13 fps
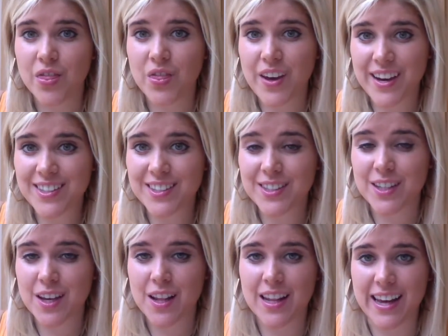
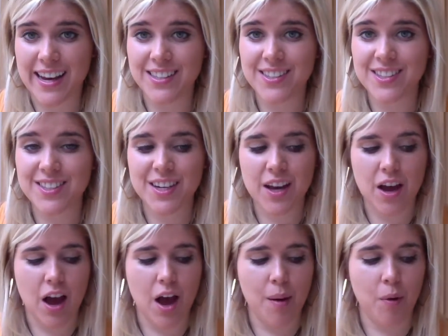This list
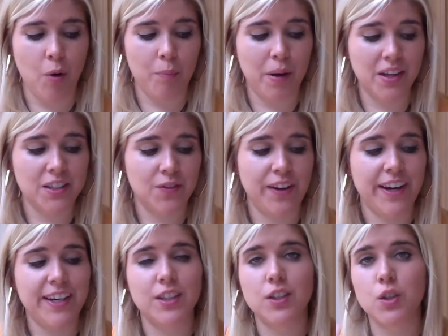on
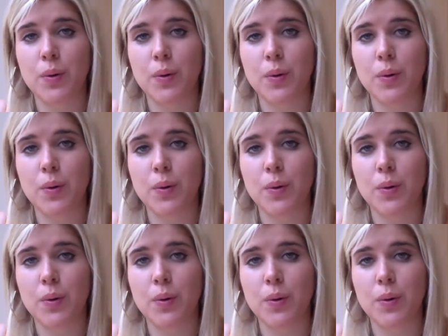BuzzFeed,